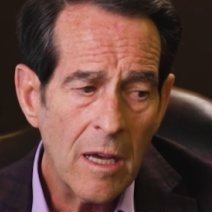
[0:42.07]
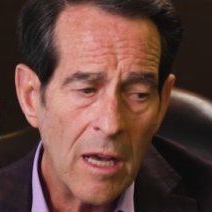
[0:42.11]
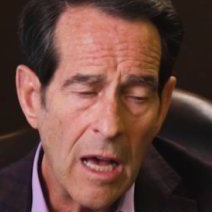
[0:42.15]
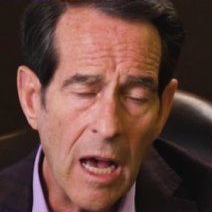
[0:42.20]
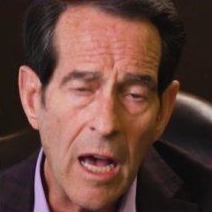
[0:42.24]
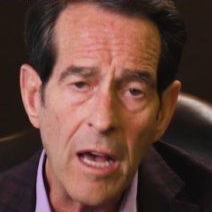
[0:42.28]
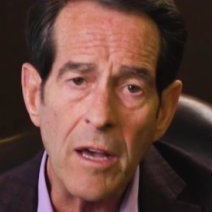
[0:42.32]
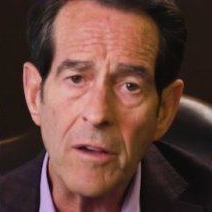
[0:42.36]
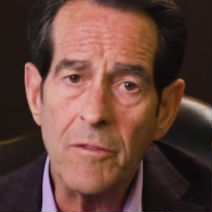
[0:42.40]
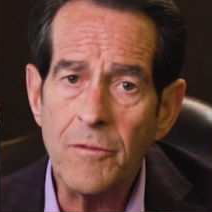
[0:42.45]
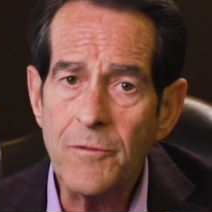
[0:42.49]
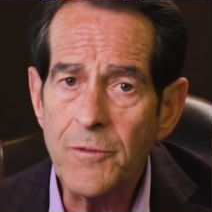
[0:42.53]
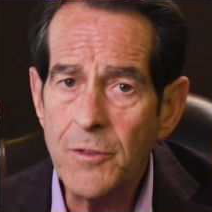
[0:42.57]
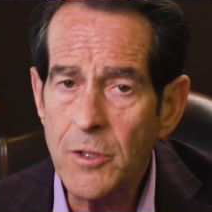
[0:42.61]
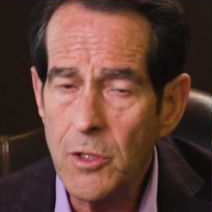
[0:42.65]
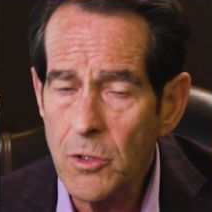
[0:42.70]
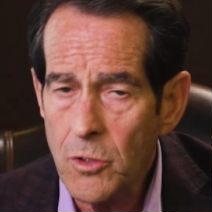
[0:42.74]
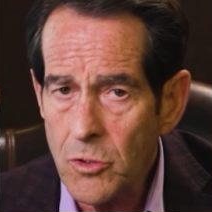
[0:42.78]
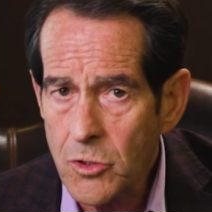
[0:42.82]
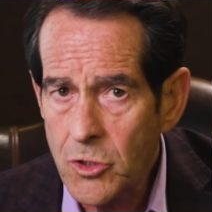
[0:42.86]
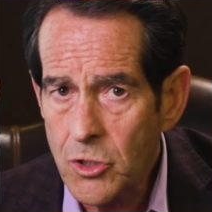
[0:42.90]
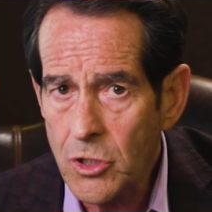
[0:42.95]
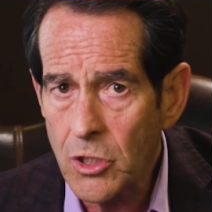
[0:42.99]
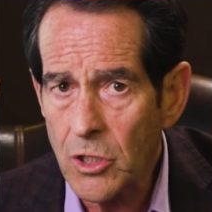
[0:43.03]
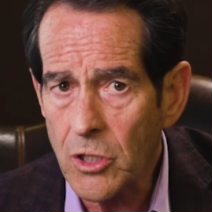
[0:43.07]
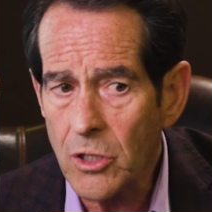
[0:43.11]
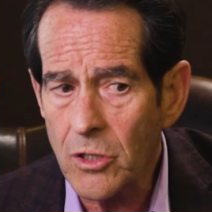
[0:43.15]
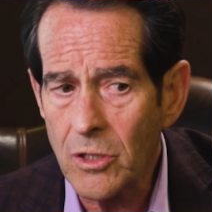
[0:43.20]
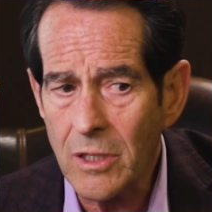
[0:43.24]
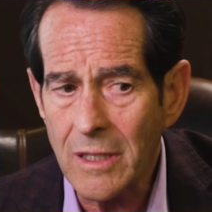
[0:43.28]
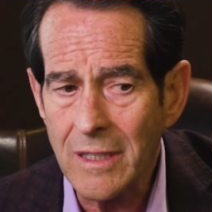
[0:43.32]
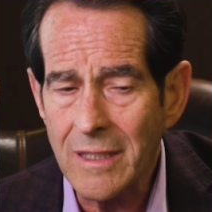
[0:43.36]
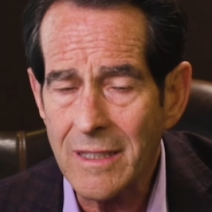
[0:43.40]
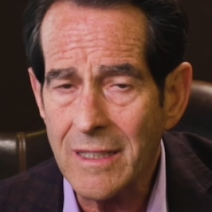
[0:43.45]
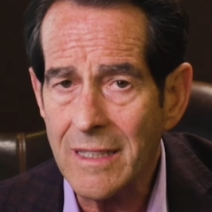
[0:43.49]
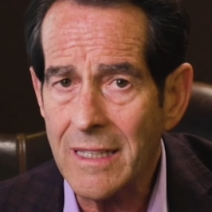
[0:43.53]
Uh,
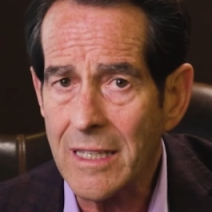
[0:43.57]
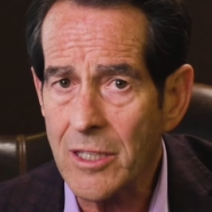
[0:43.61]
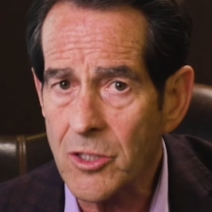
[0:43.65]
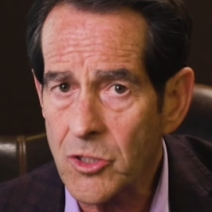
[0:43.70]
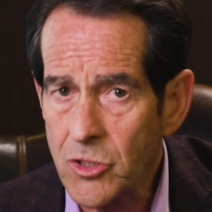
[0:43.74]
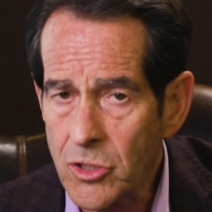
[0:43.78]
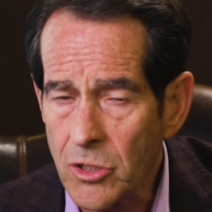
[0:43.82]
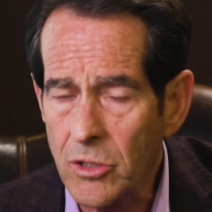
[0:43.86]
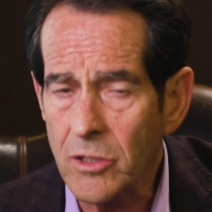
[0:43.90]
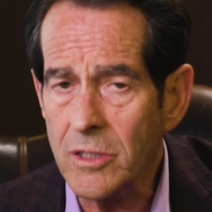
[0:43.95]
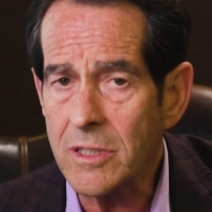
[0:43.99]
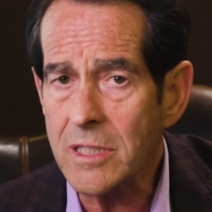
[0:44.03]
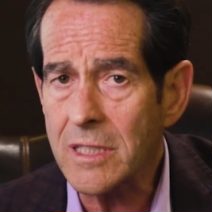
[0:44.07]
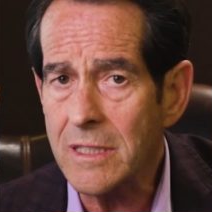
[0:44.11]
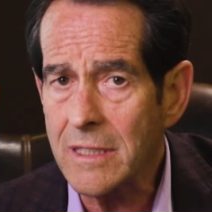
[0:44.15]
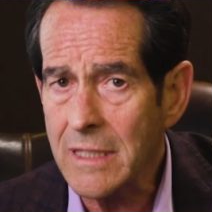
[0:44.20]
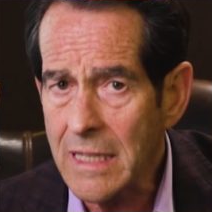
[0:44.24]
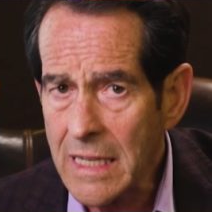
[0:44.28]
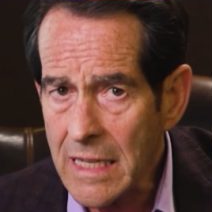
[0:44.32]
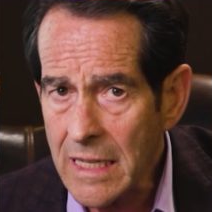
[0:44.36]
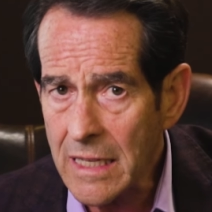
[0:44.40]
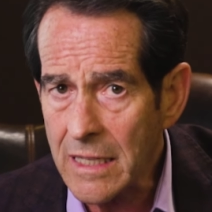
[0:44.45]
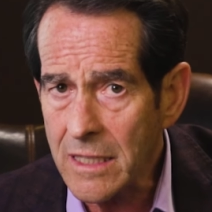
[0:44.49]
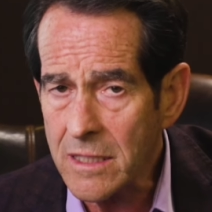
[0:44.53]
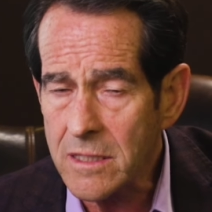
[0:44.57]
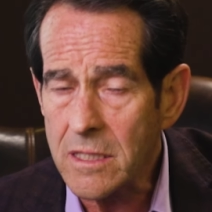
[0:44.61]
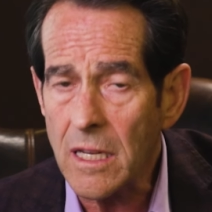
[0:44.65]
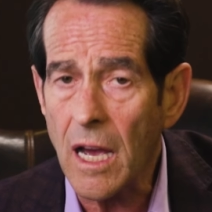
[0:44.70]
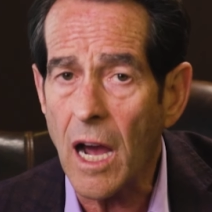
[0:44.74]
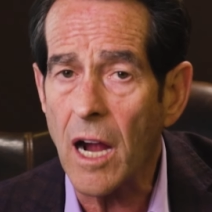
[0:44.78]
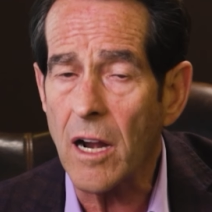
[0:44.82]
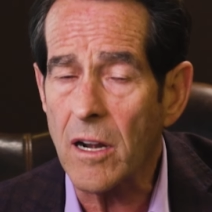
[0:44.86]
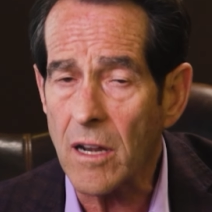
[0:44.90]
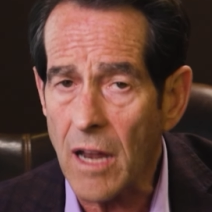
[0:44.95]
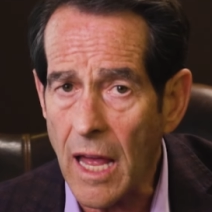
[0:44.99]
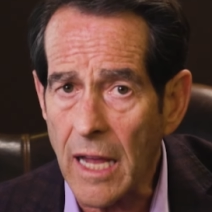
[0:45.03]
future insurance needs
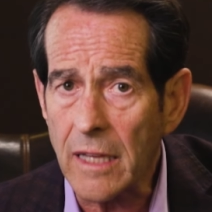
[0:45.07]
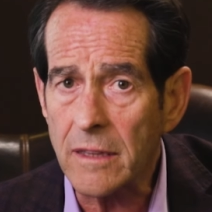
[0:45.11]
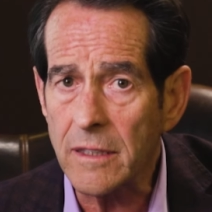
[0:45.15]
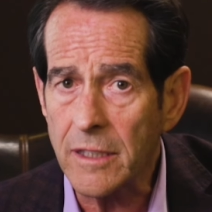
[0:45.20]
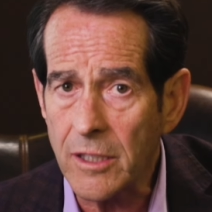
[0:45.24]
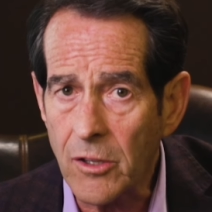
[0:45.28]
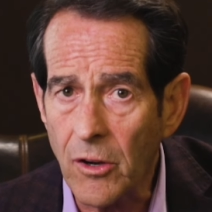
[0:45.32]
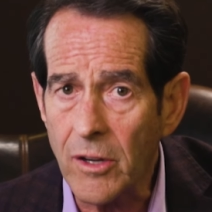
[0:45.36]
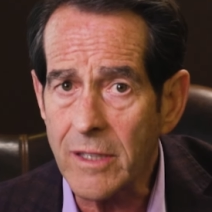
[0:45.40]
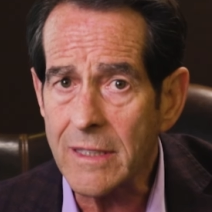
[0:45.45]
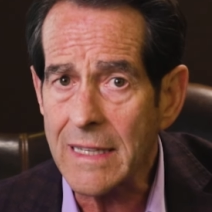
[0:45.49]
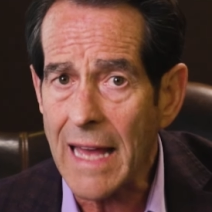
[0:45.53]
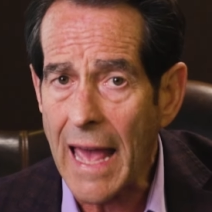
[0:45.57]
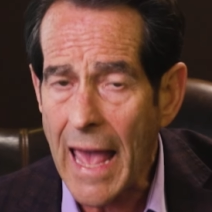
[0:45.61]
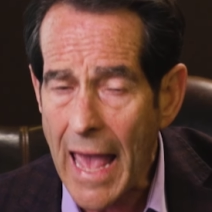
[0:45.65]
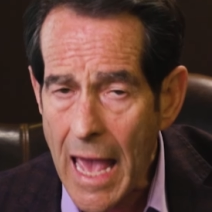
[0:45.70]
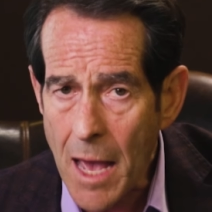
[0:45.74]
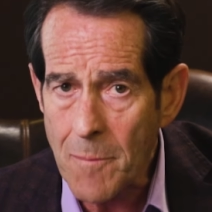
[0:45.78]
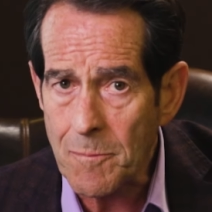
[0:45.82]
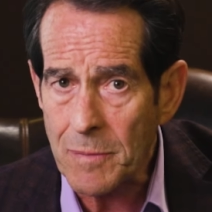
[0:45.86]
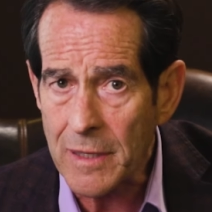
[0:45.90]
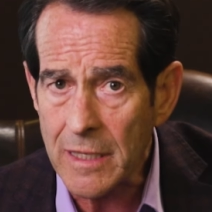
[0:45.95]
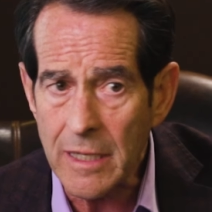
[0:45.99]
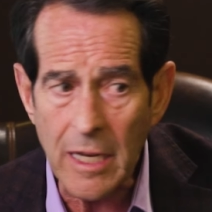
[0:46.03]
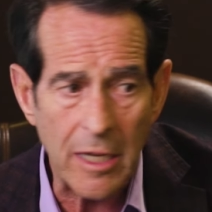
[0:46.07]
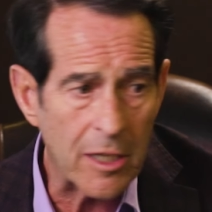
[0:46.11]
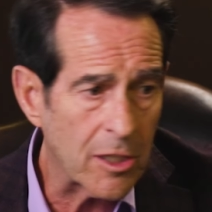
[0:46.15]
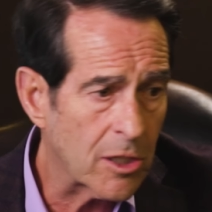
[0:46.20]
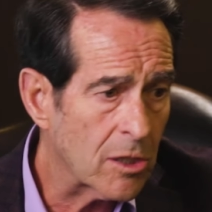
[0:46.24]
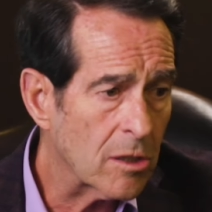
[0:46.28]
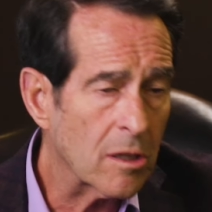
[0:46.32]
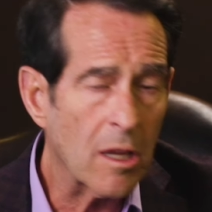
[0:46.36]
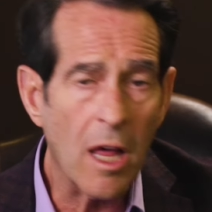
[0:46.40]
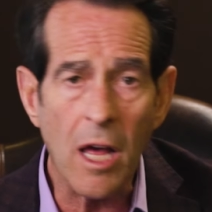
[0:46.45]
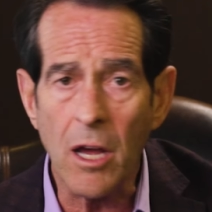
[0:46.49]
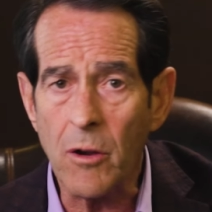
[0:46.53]
are likely going to happen, and
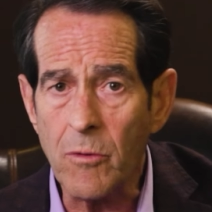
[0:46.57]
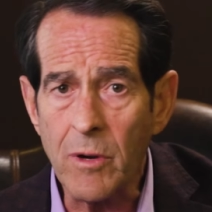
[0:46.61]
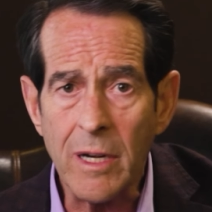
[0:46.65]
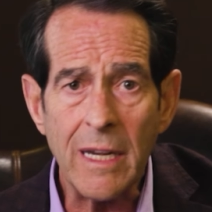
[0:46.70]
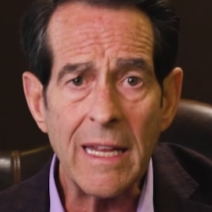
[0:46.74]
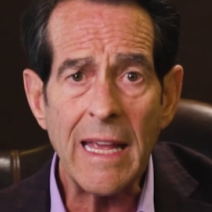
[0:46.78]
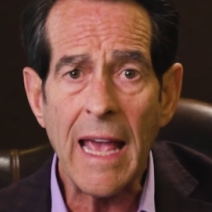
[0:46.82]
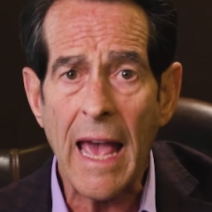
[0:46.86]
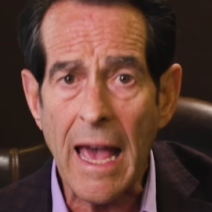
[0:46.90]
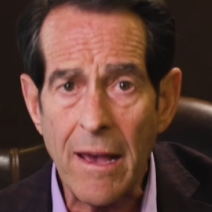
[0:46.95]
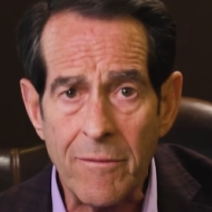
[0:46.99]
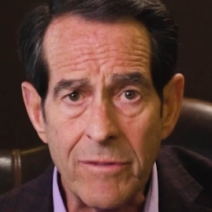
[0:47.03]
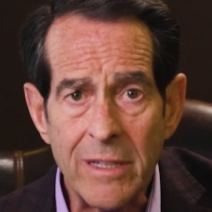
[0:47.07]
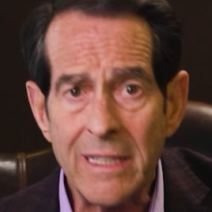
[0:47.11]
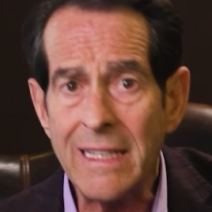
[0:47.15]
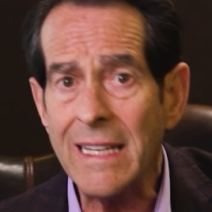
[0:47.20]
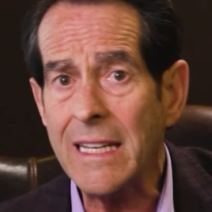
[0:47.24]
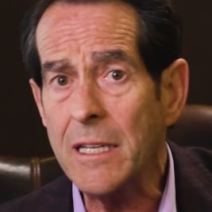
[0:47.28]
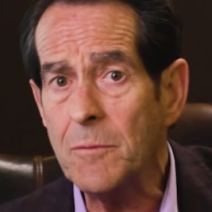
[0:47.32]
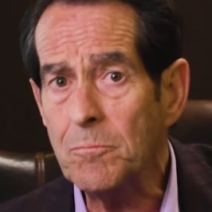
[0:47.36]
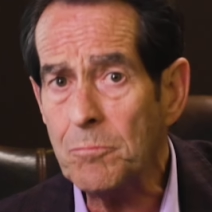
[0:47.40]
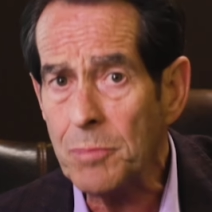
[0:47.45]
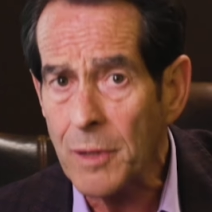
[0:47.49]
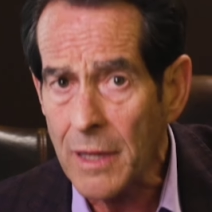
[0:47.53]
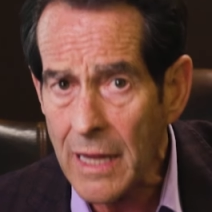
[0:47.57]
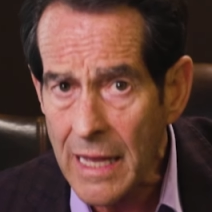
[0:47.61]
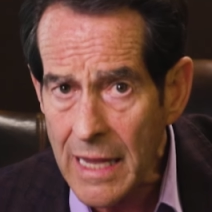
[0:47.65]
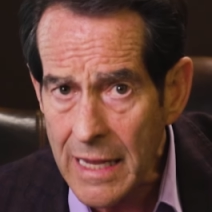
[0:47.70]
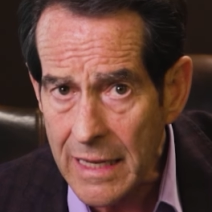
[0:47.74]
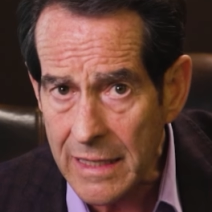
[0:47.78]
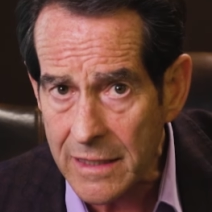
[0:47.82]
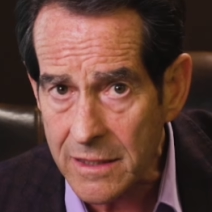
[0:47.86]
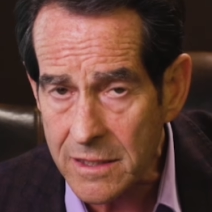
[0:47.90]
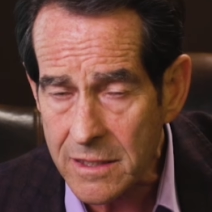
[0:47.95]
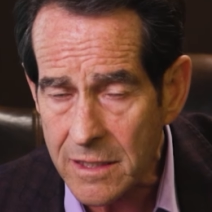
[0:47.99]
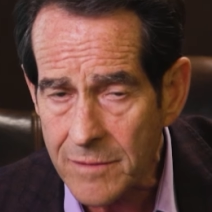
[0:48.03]
you'll already have it in
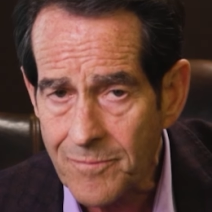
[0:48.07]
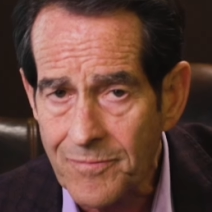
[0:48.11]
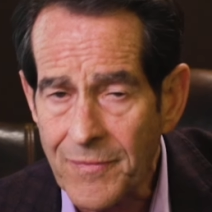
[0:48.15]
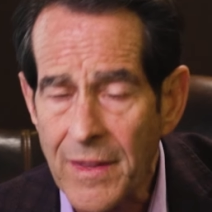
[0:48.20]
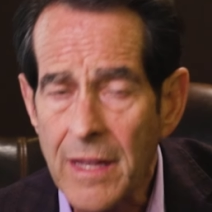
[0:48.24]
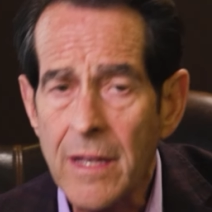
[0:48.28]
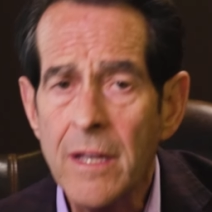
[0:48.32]
place.